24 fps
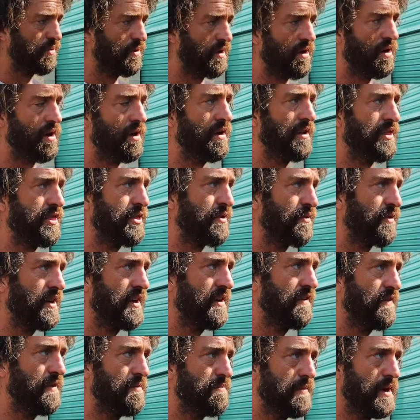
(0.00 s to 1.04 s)
where all three
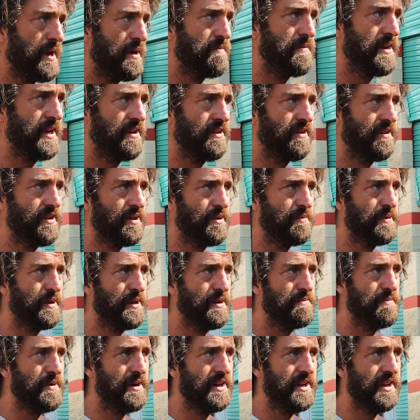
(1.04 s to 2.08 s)
of them might make a little bit
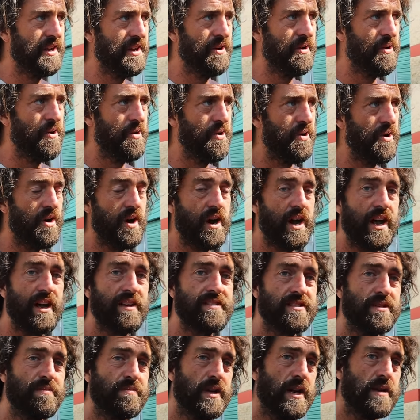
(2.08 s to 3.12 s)
of money, or I
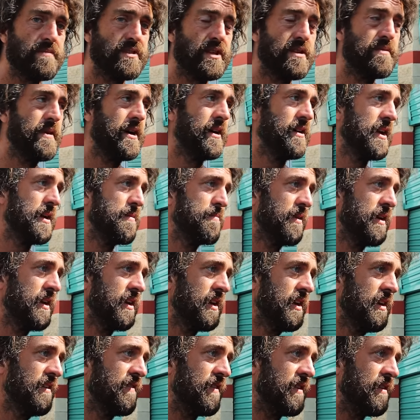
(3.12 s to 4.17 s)
sometimes come out and I break
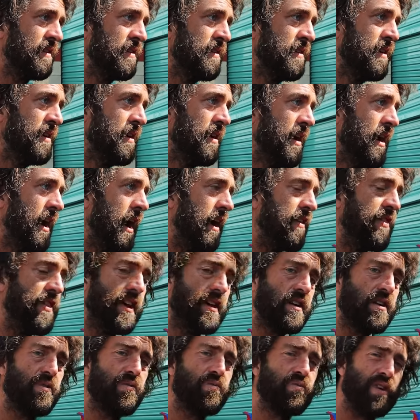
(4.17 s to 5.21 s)
even. I
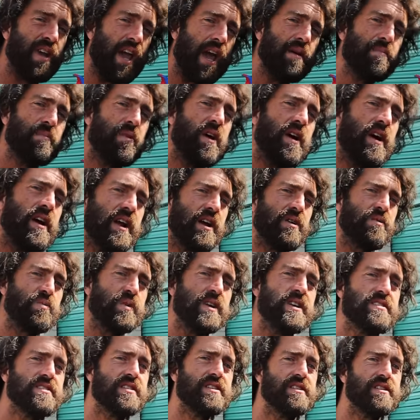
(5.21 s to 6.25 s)
think a game lot I
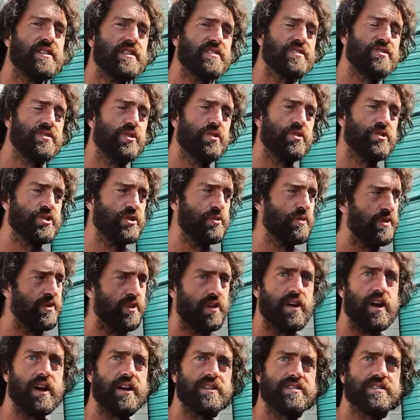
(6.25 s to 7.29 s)
recently sold you with a
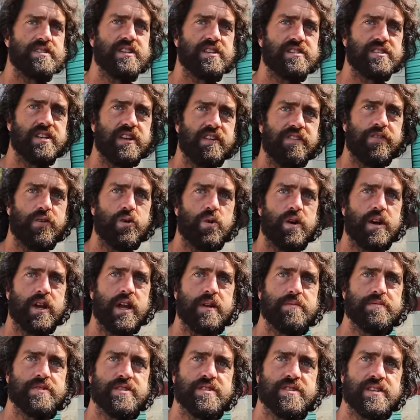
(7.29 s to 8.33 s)
lot of sixty-four
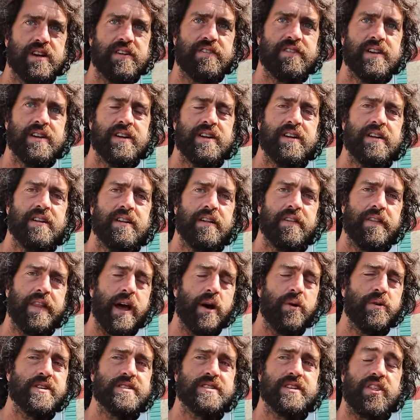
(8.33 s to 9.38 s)
games yeah. and stuff.
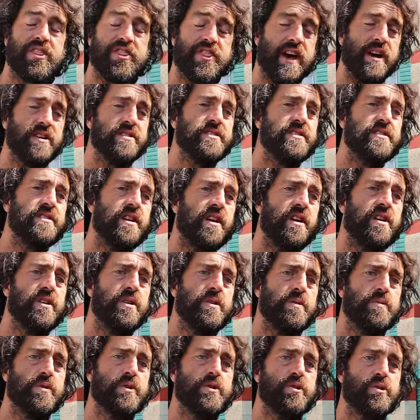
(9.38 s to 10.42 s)
That was a thousand dollar
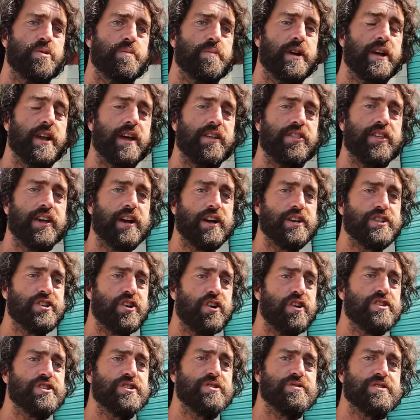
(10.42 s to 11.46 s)
room, and I think I
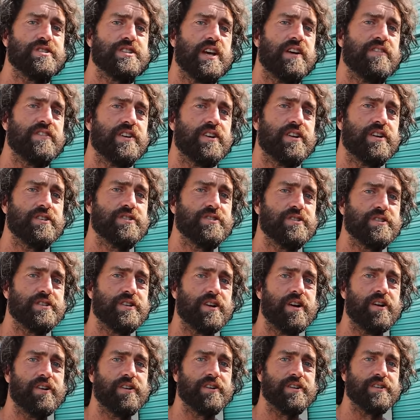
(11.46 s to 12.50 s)
charged you seven hundred
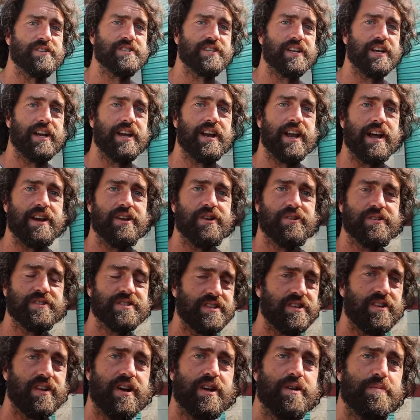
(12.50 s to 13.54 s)
dollars. And I noticed
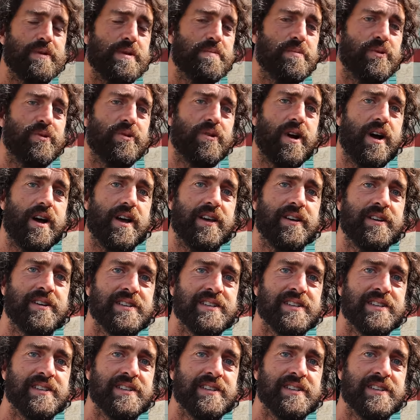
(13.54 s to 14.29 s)
a lot of people cry.